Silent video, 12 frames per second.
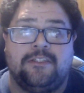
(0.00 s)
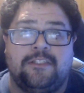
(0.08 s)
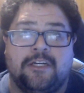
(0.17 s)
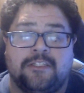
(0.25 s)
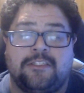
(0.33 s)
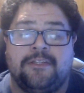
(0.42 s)

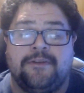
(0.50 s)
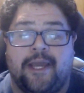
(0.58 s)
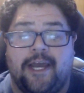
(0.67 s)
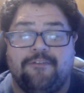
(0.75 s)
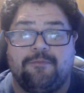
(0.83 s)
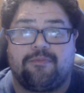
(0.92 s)
does seem to
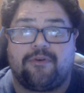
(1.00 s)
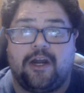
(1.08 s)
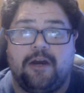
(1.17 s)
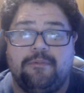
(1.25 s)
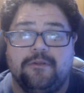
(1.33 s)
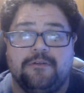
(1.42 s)
have a
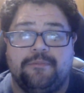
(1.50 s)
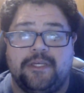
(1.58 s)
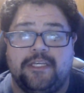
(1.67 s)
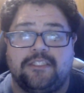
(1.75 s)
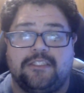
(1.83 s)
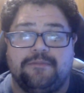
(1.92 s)
problem
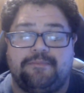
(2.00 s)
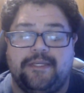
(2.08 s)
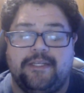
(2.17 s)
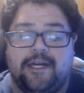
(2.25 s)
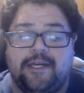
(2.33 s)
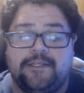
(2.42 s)
is the
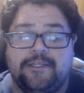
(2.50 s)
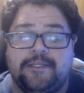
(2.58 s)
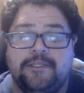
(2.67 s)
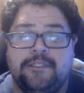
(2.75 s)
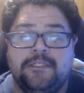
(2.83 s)
P90.